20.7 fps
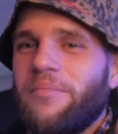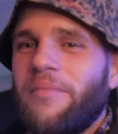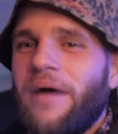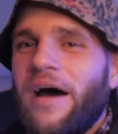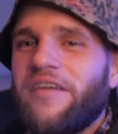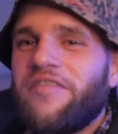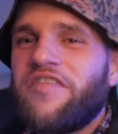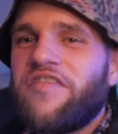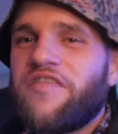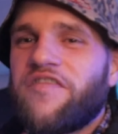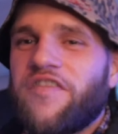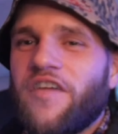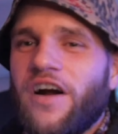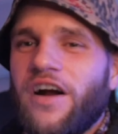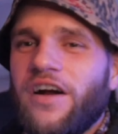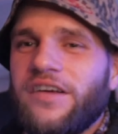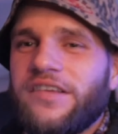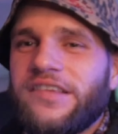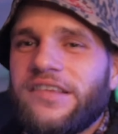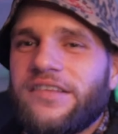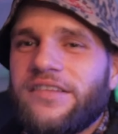My
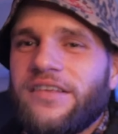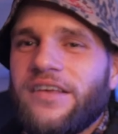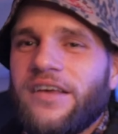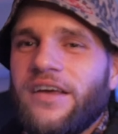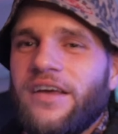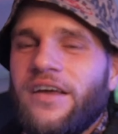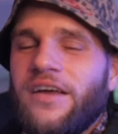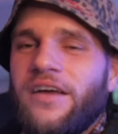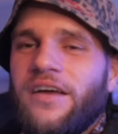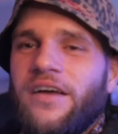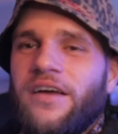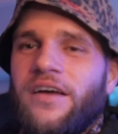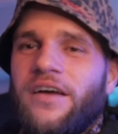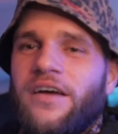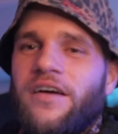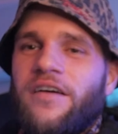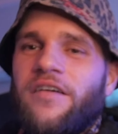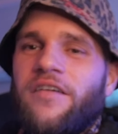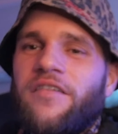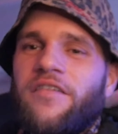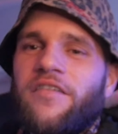first
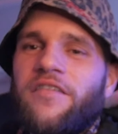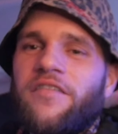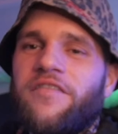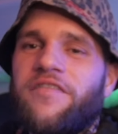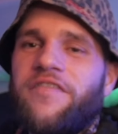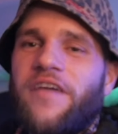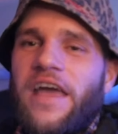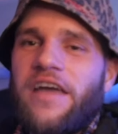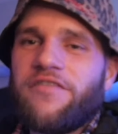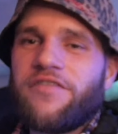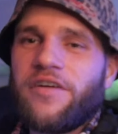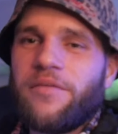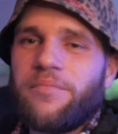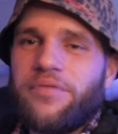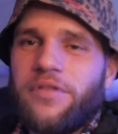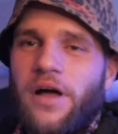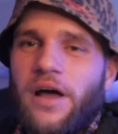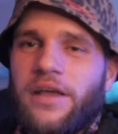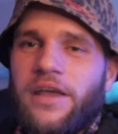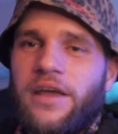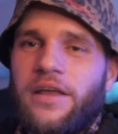favorite
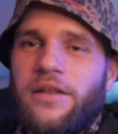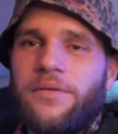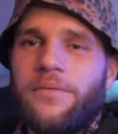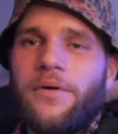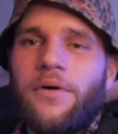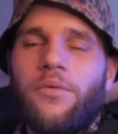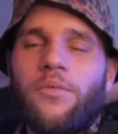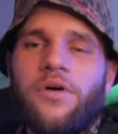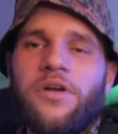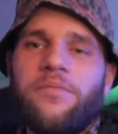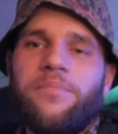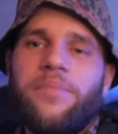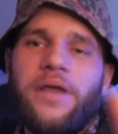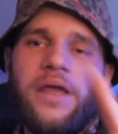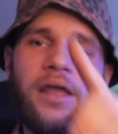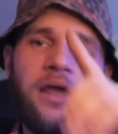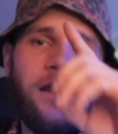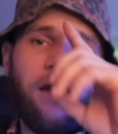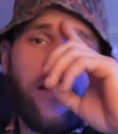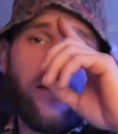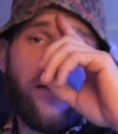plugin would
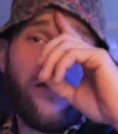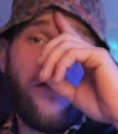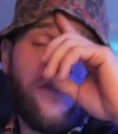be